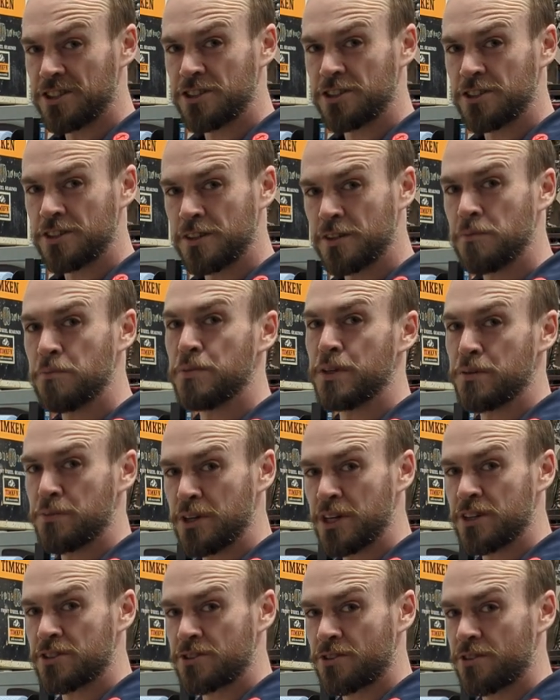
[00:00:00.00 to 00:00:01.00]

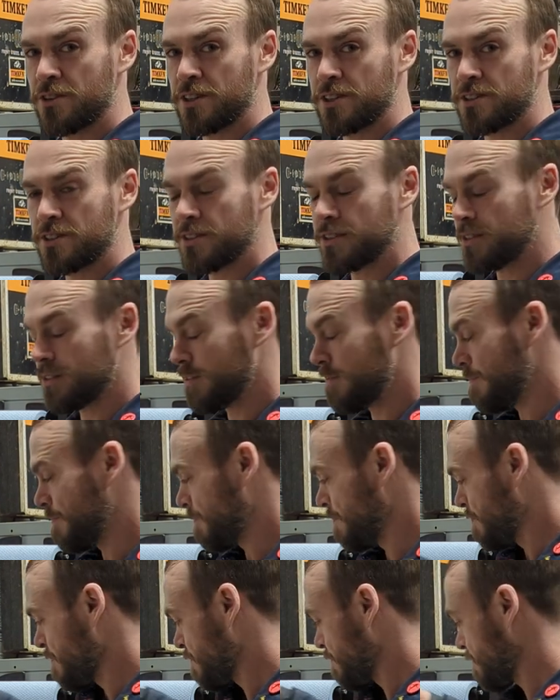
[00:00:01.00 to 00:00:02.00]
BBS RSs.
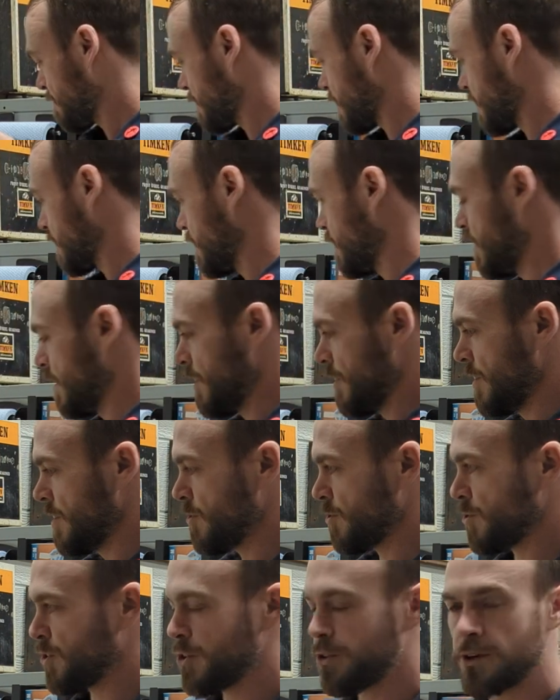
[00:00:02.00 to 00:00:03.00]
These
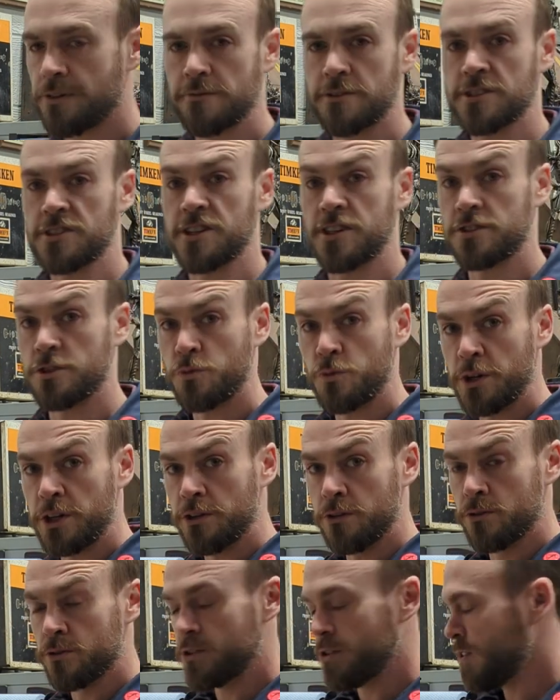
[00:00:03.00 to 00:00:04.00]
are two different sets of
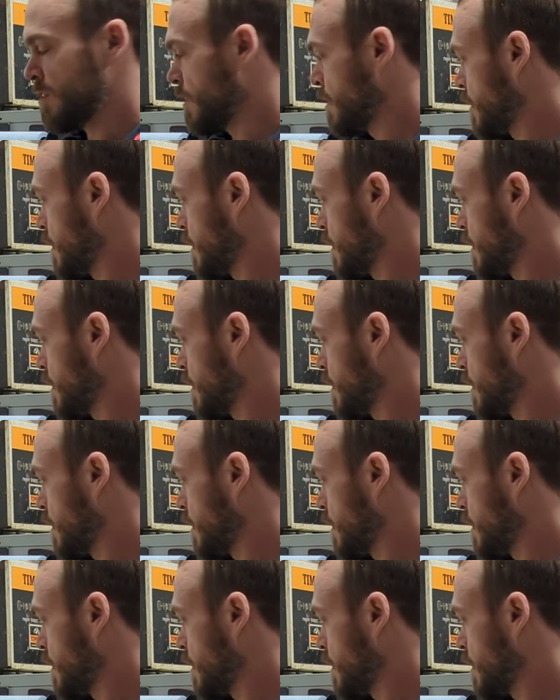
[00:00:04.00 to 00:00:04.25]
wheels.